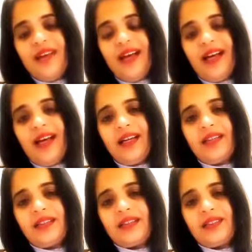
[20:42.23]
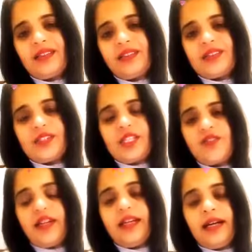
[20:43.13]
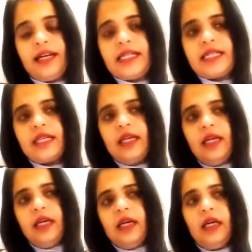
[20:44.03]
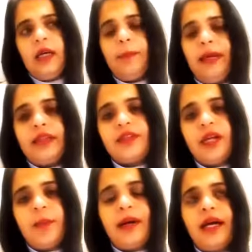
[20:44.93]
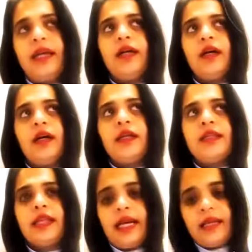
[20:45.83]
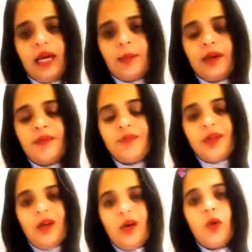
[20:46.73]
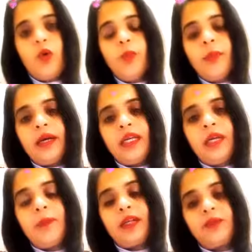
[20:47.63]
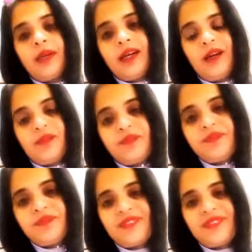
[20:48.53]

and uh, so there's a very nice uh, mantra by uh, dalai lama om mani padme hum